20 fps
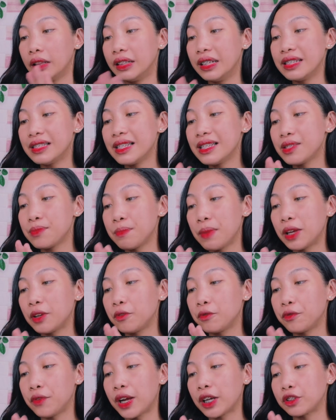this is
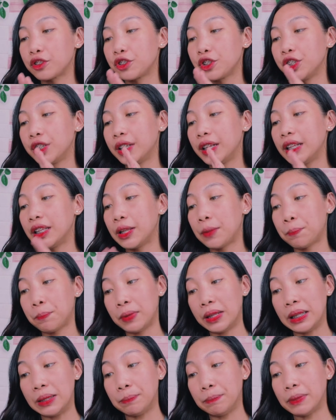manufactured in the
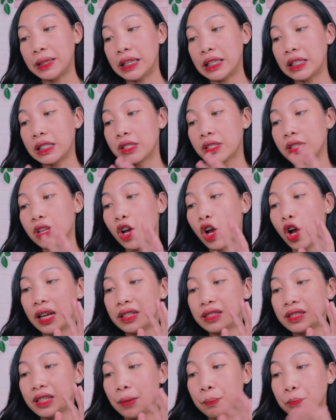Philippines
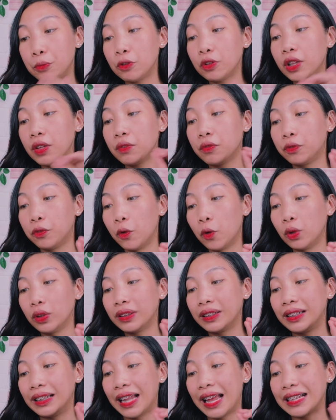as a Beauty
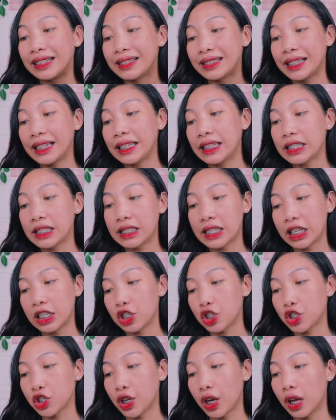Vault Glass Skin
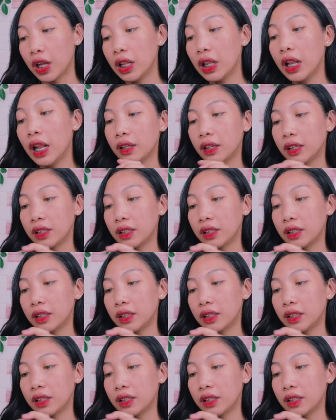Essential.